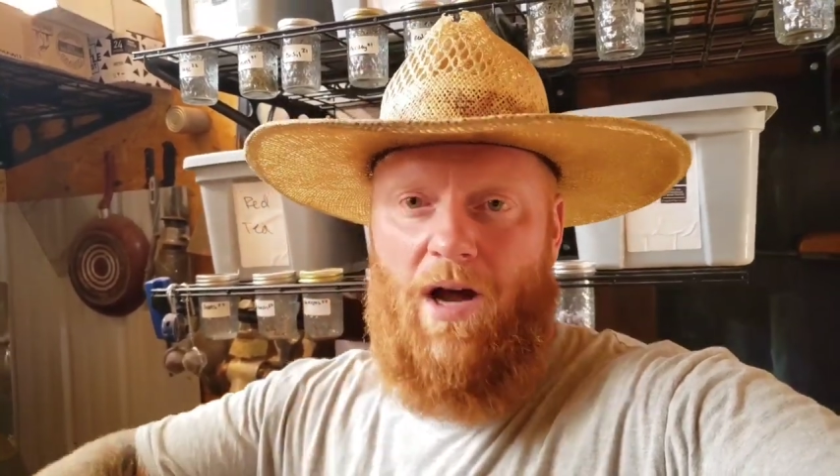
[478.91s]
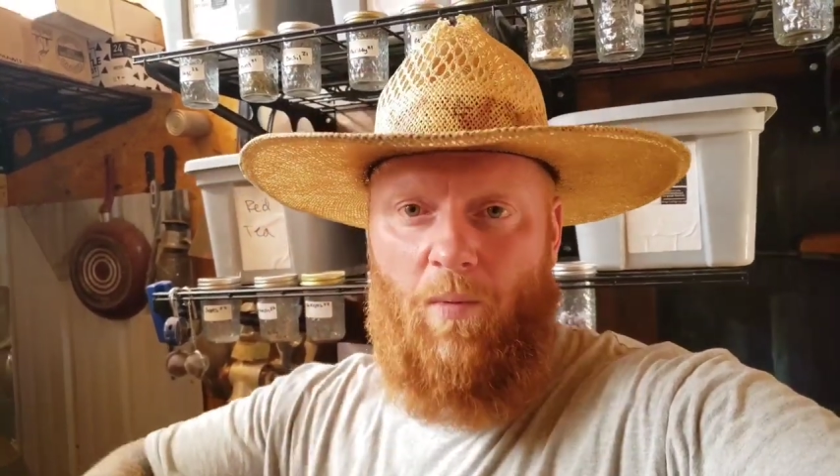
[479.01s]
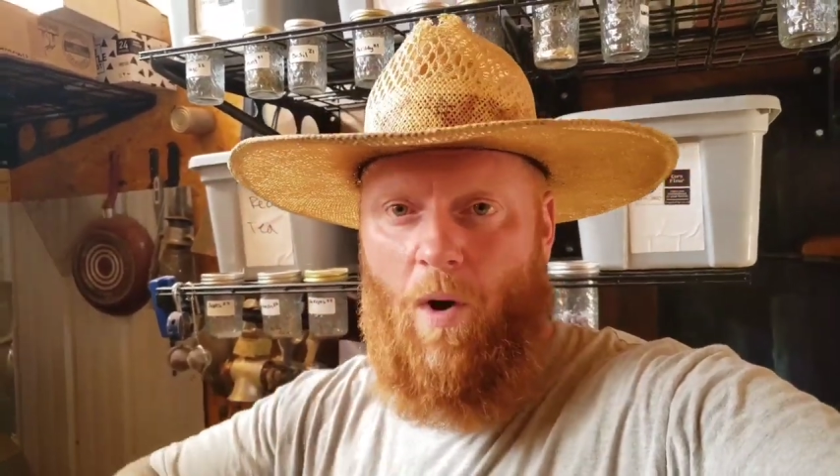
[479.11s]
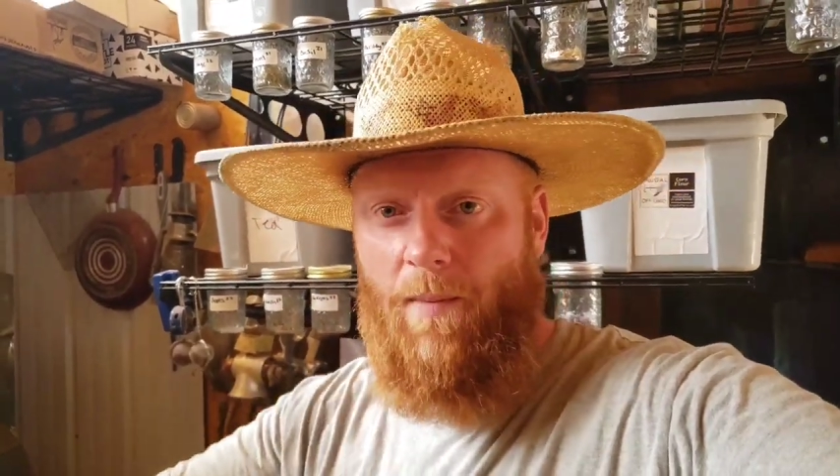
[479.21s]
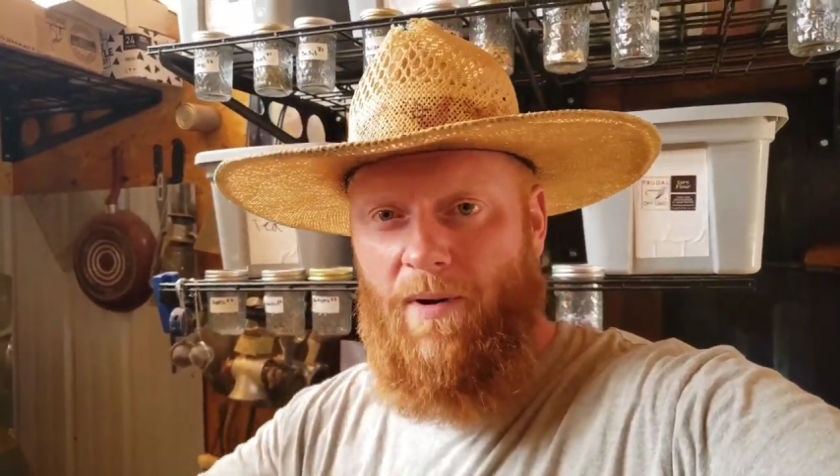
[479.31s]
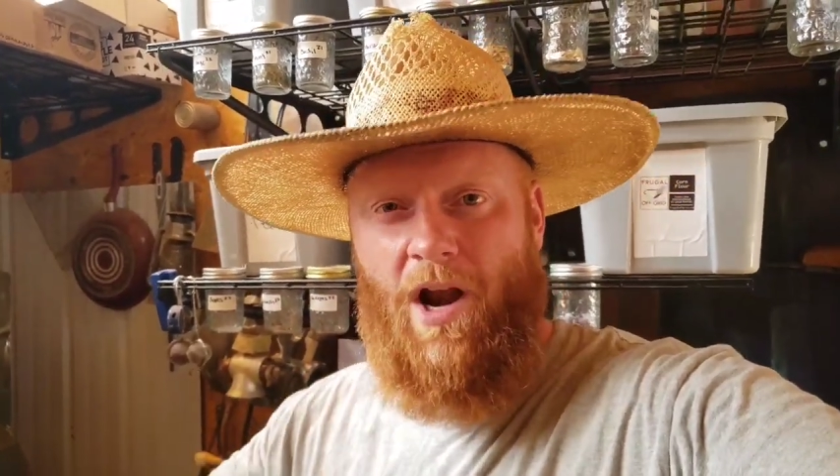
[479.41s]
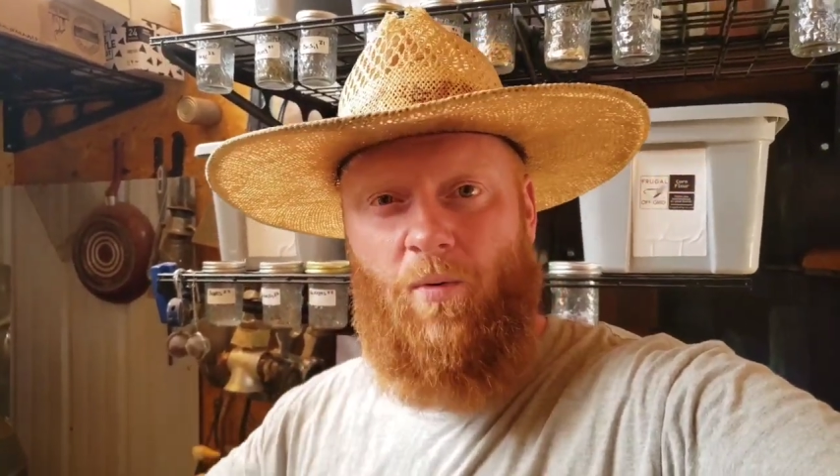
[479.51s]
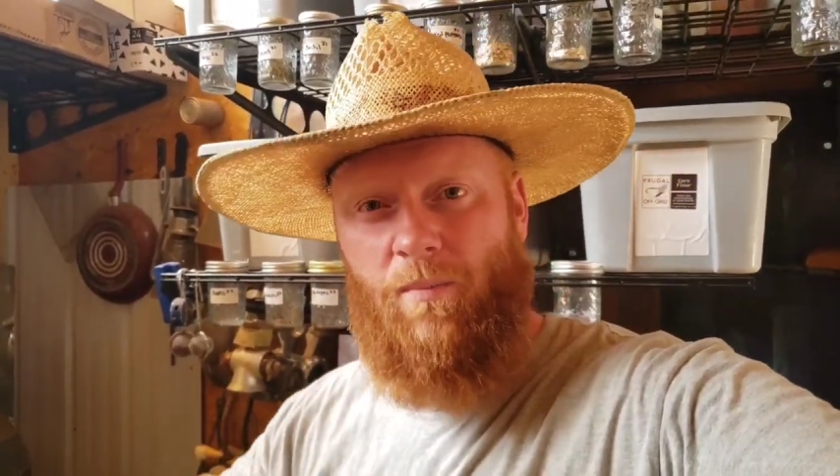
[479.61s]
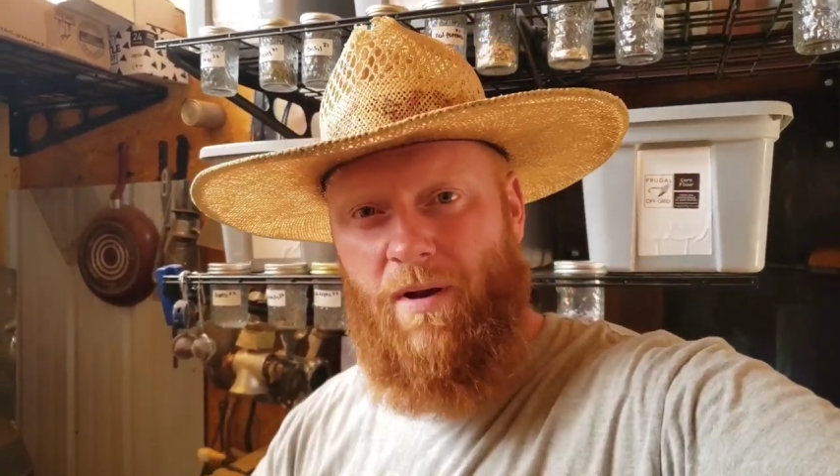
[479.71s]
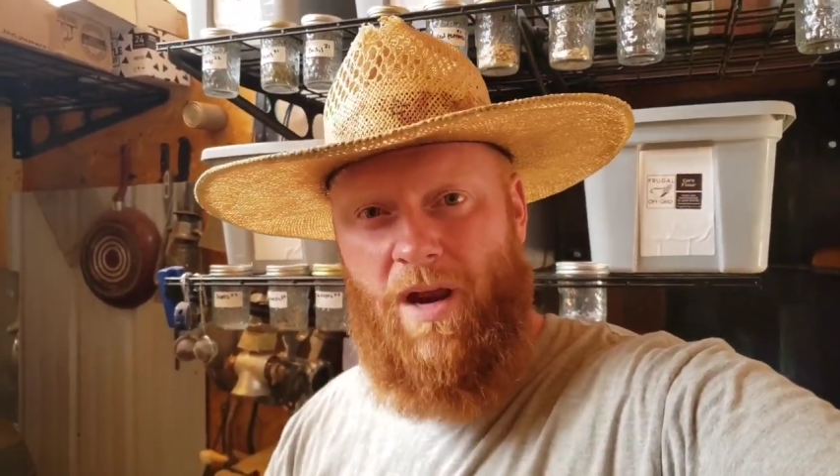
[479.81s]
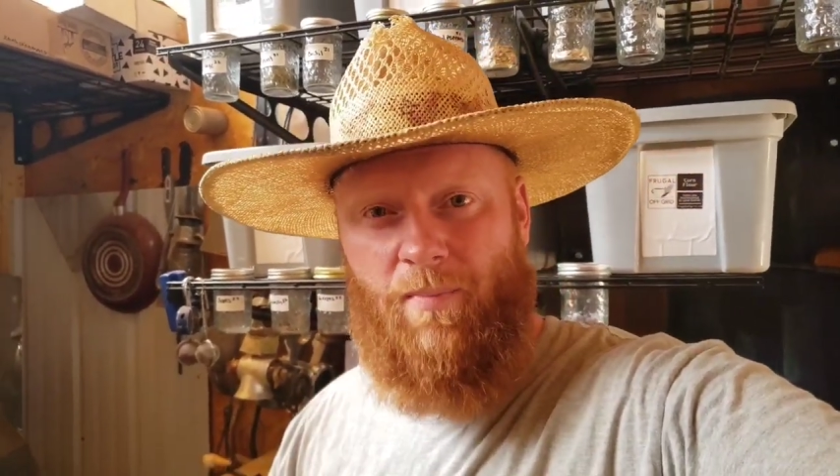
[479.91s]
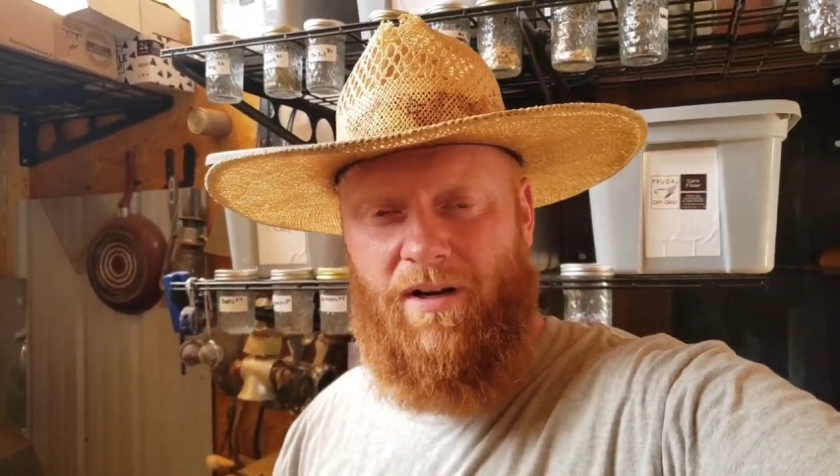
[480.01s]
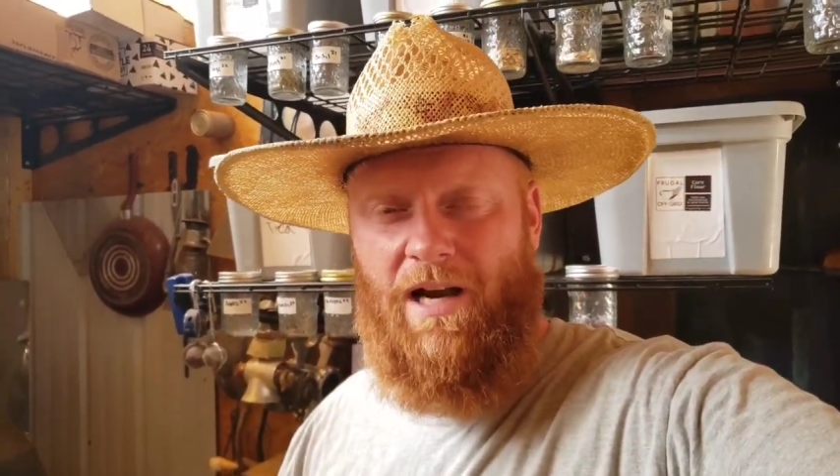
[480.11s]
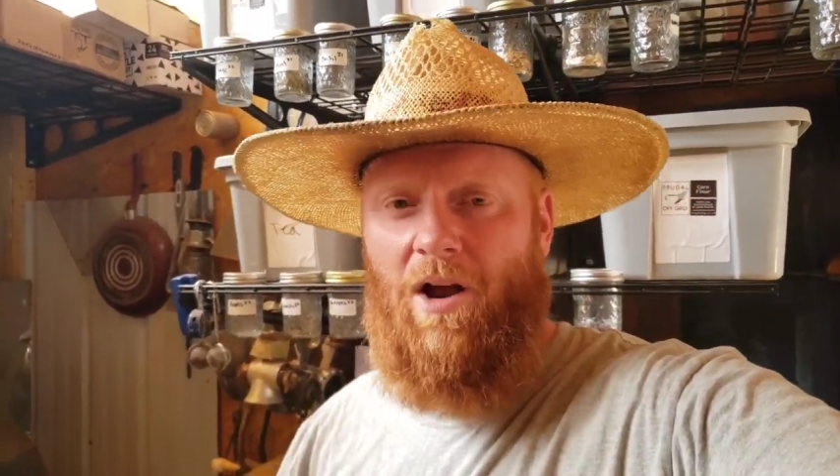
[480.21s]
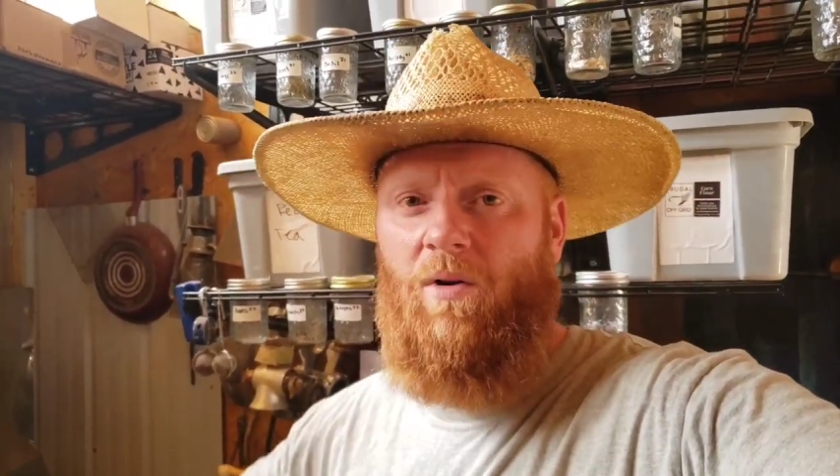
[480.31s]
I wipe it out with paper
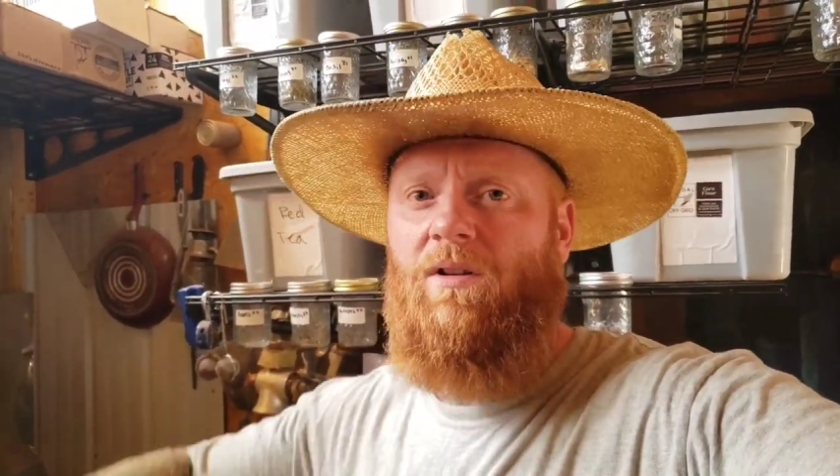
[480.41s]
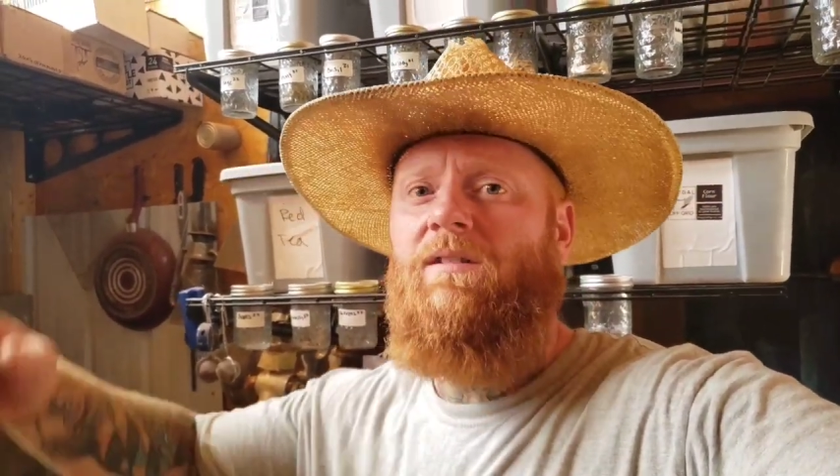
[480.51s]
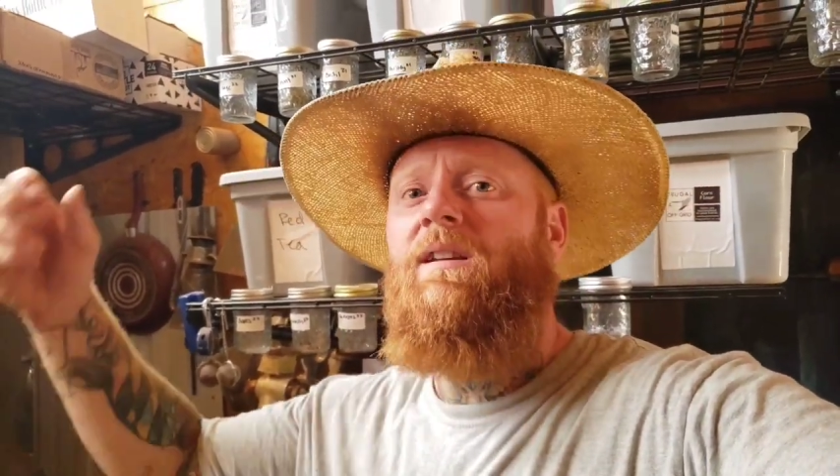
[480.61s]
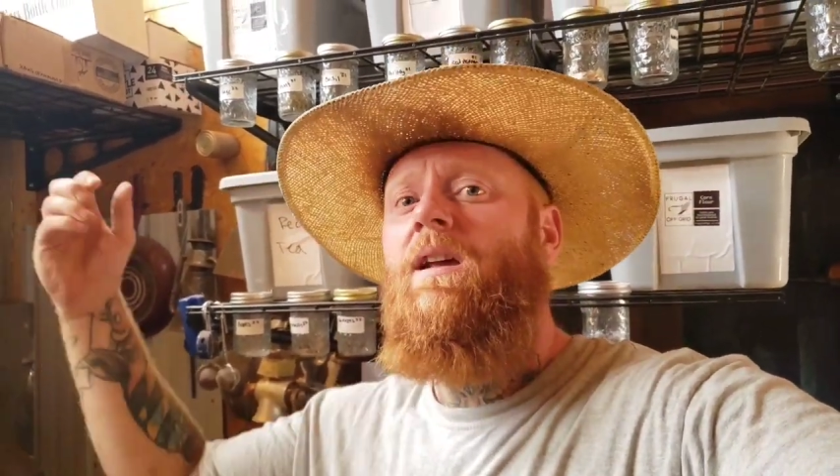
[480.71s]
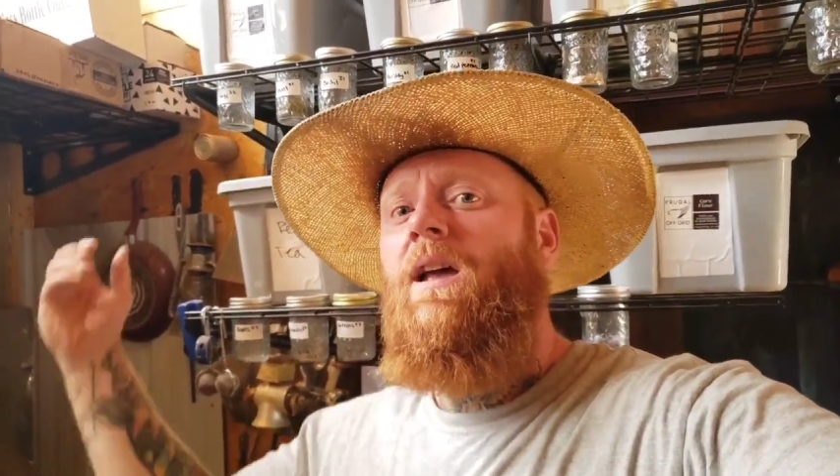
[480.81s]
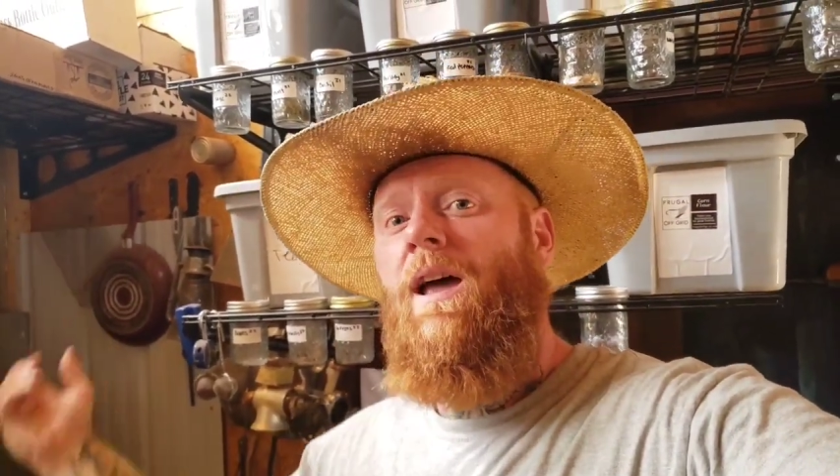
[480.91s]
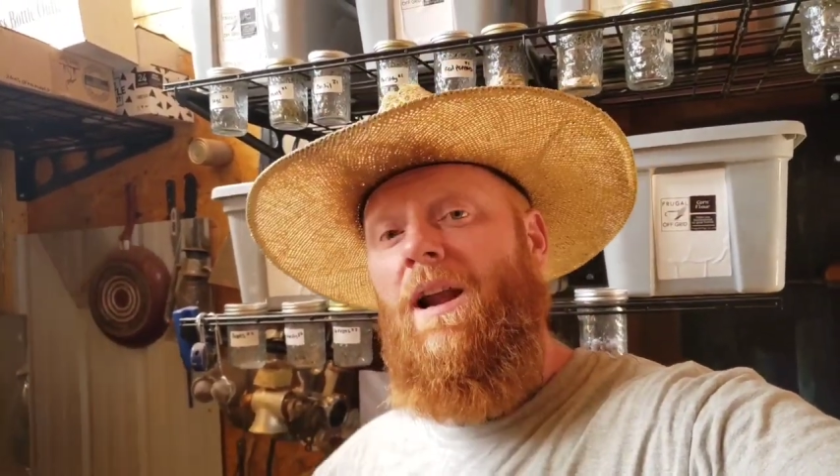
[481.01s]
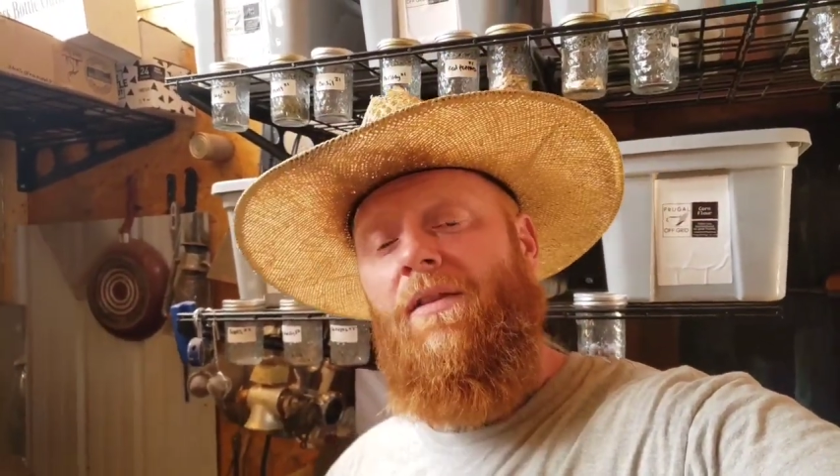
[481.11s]
towels and I